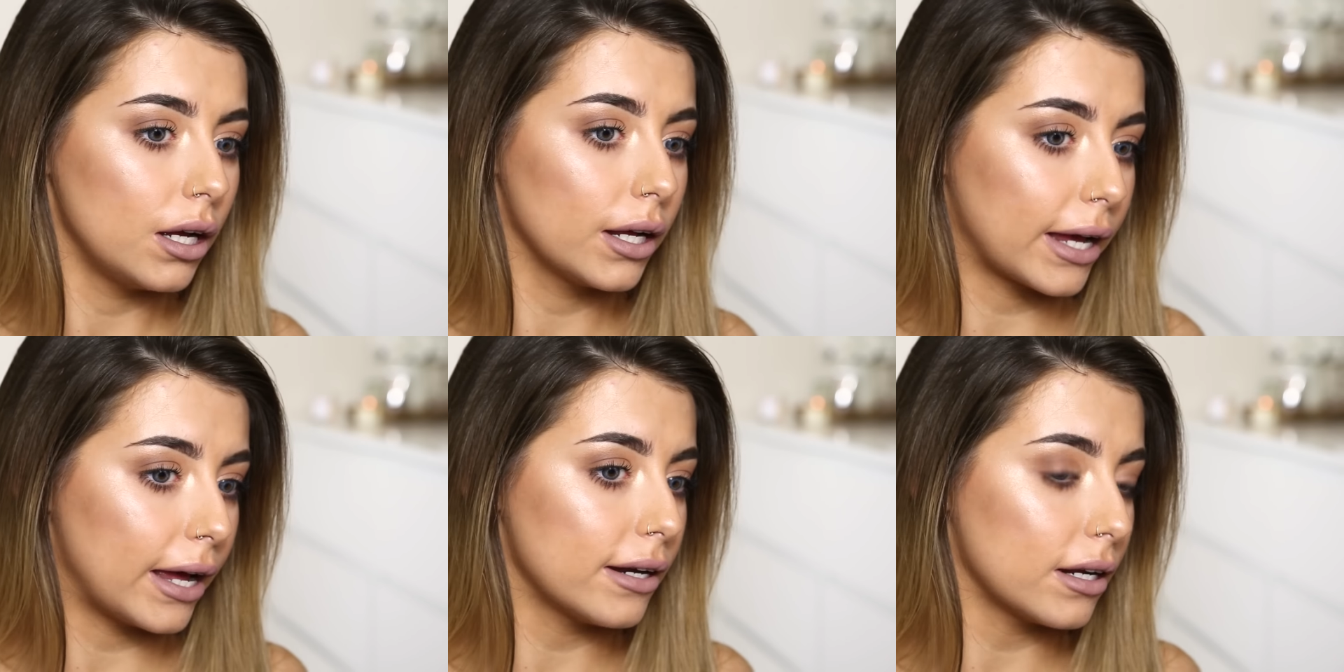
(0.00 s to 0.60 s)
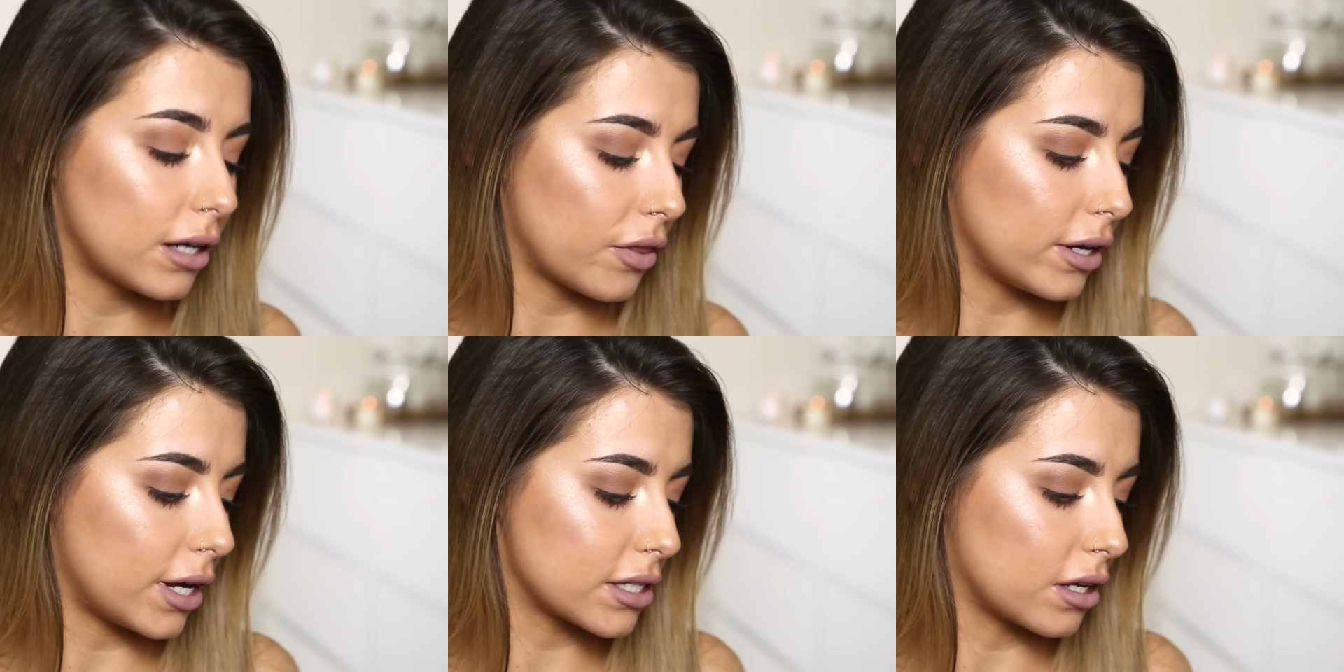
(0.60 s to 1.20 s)
Again,
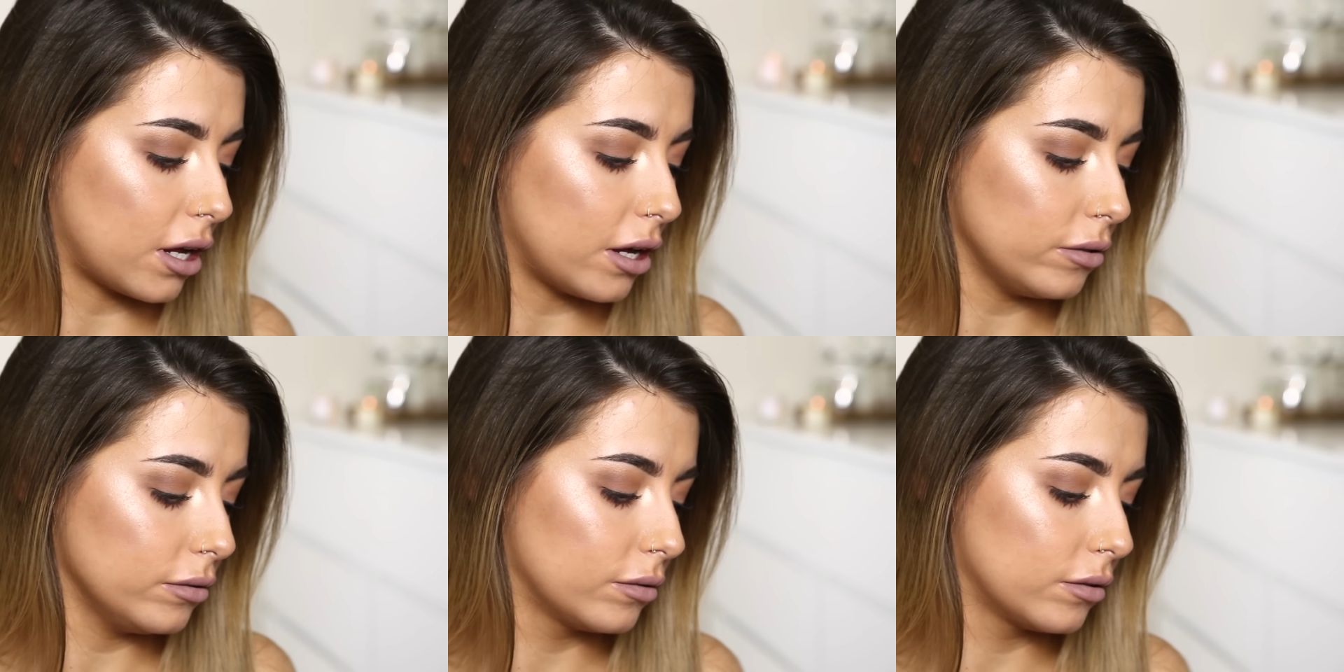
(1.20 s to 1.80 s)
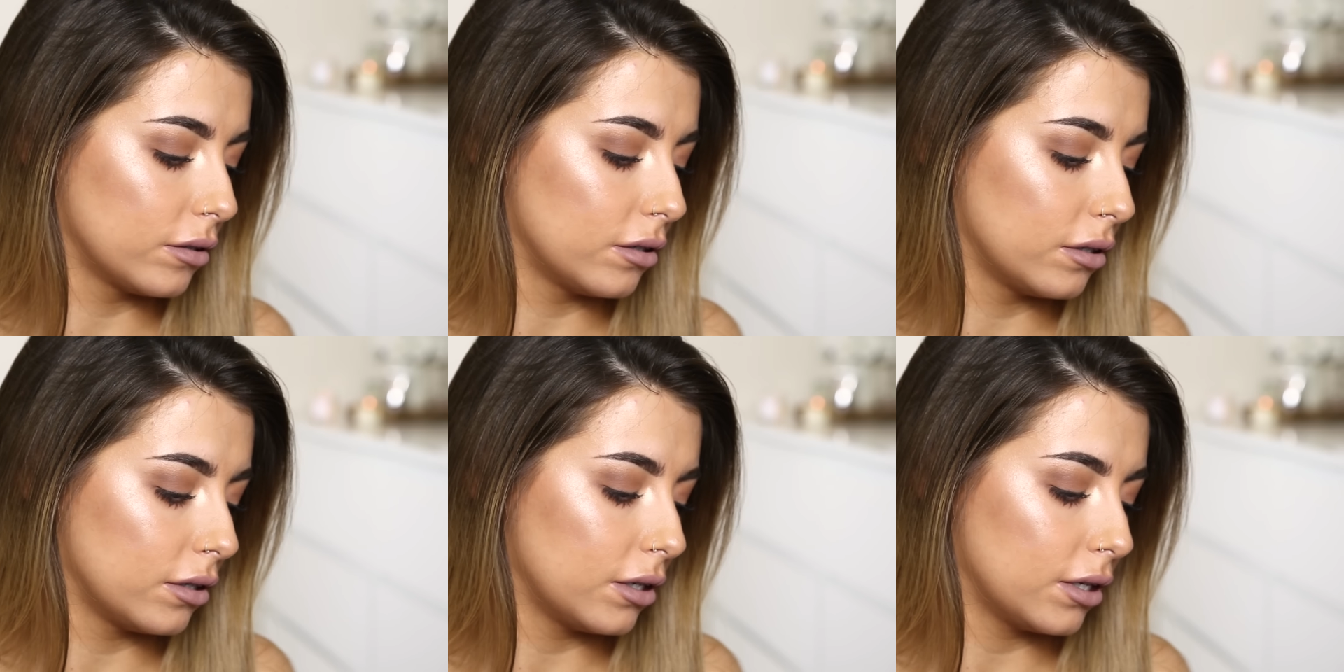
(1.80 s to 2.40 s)
another nice glow.
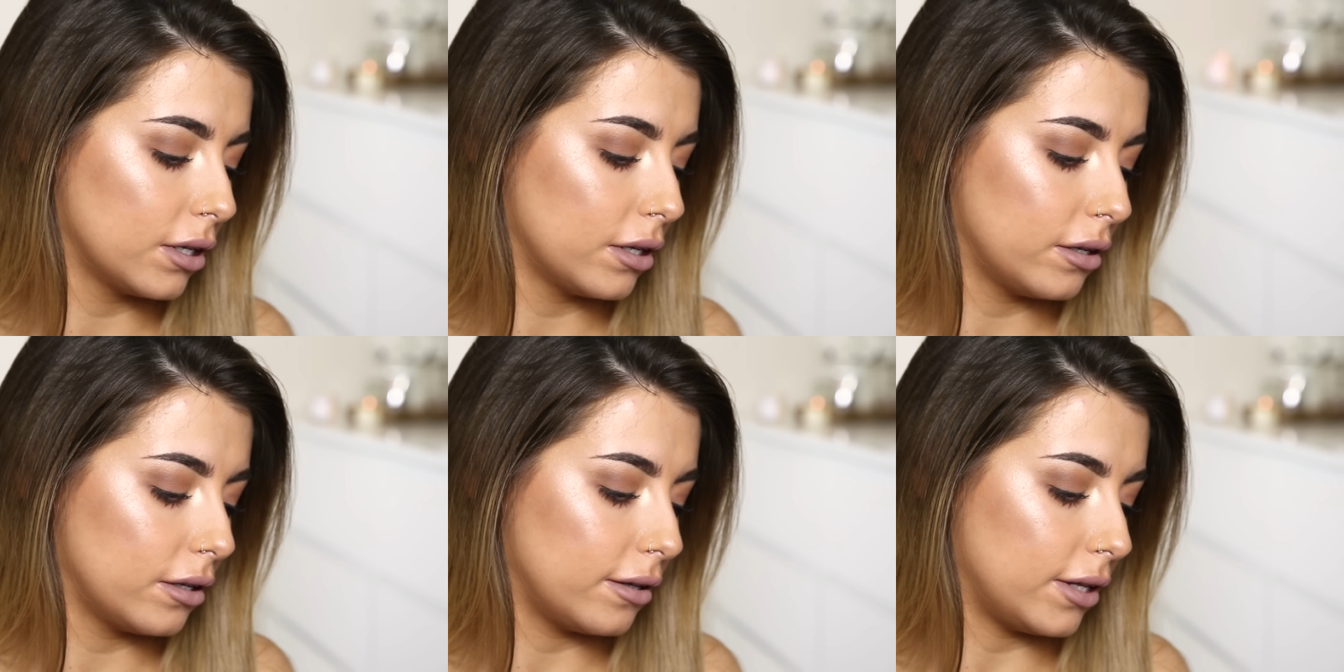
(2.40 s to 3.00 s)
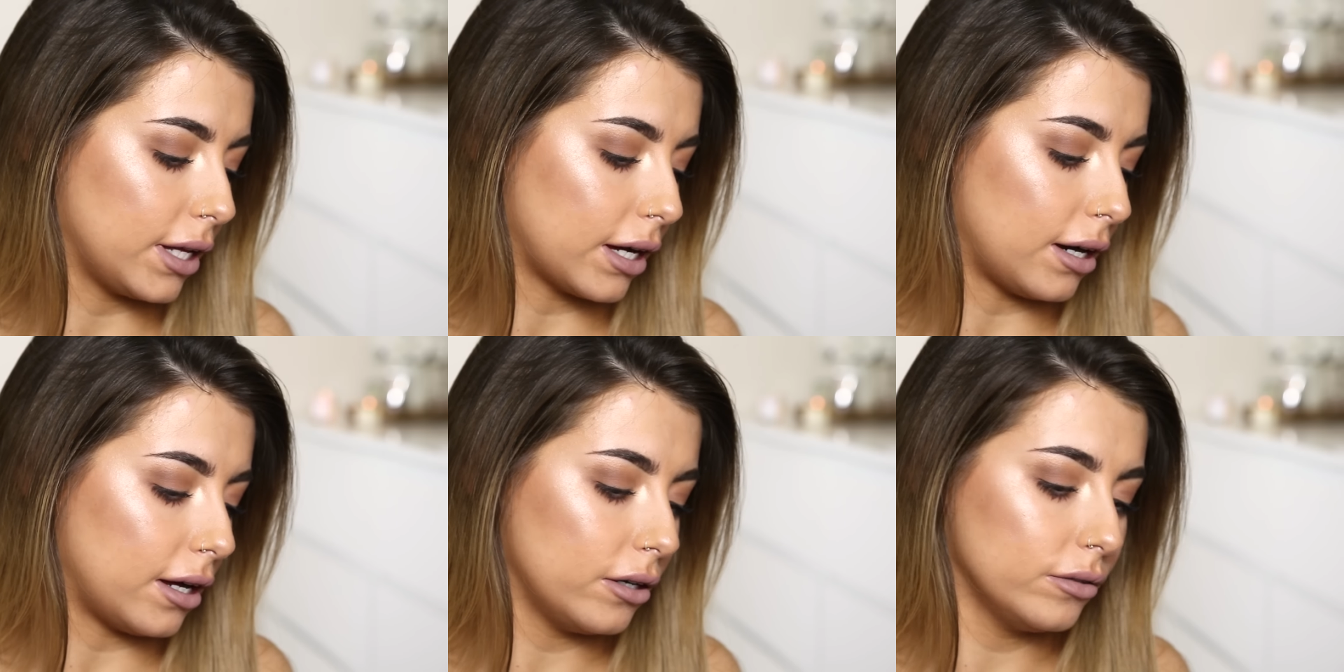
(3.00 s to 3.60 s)
The
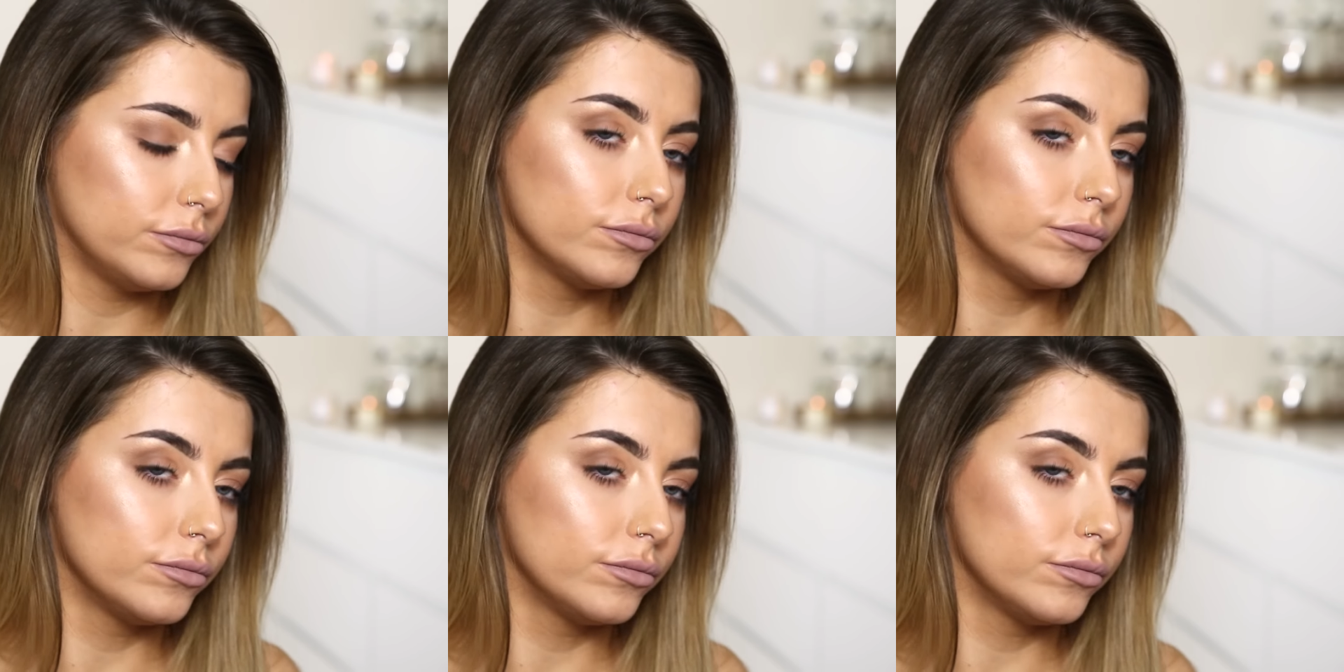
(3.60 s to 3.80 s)
yellow.